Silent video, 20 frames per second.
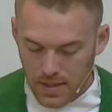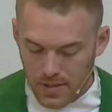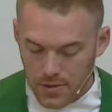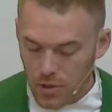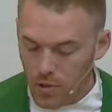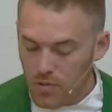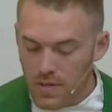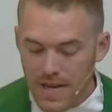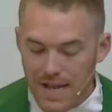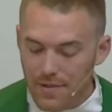
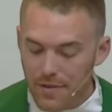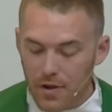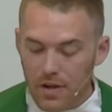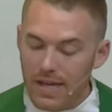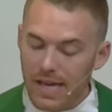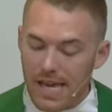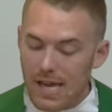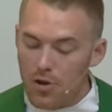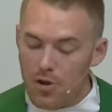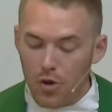So neither
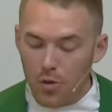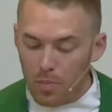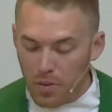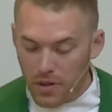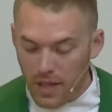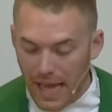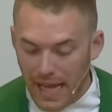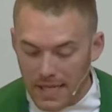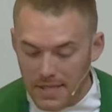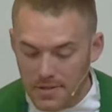he who
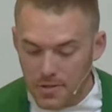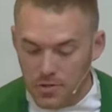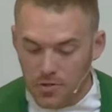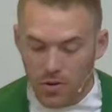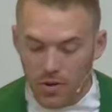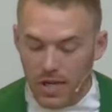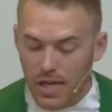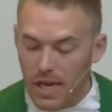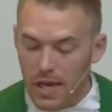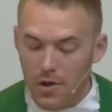plants
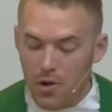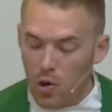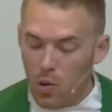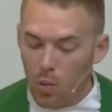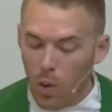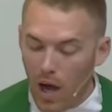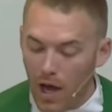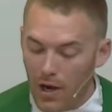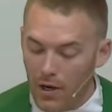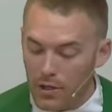nor he who
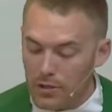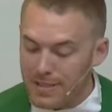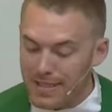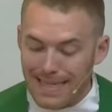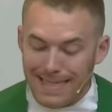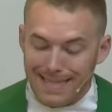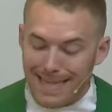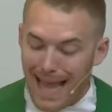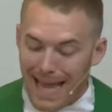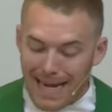waters
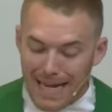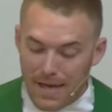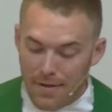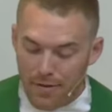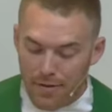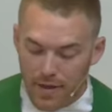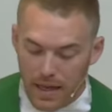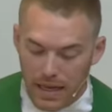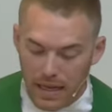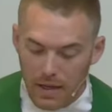is
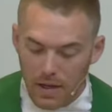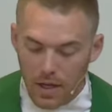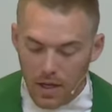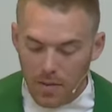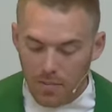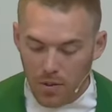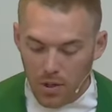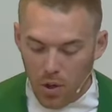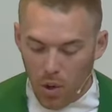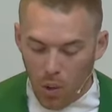anything,
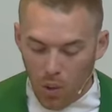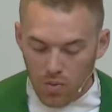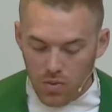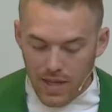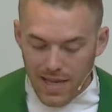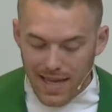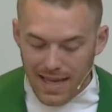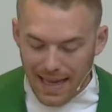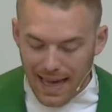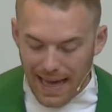but
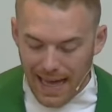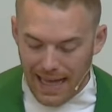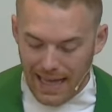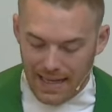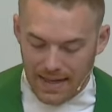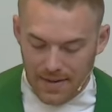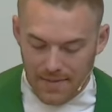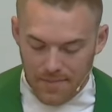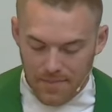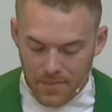only
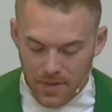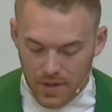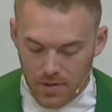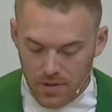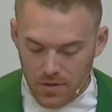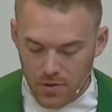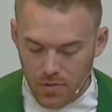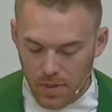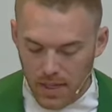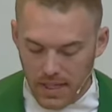God
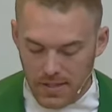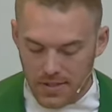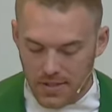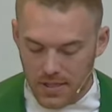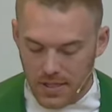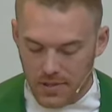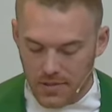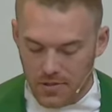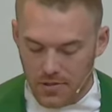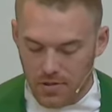who makes
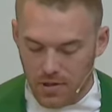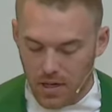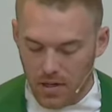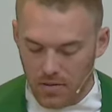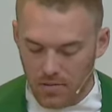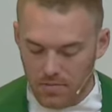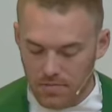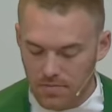things grow."